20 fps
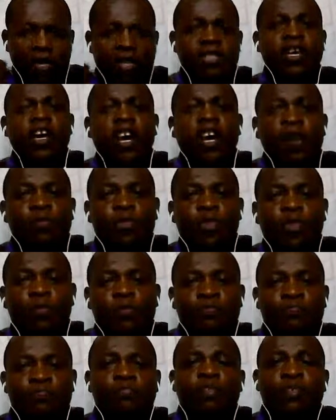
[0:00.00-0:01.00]
that
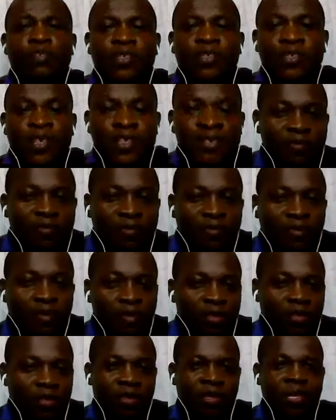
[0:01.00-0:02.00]
helps you process
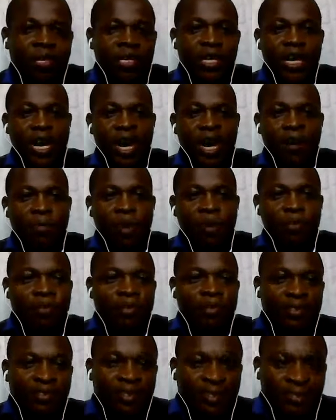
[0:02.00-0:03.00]
thought
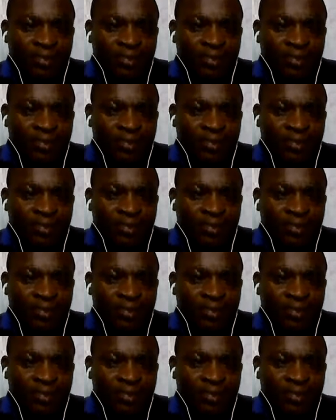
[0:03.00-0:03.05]
about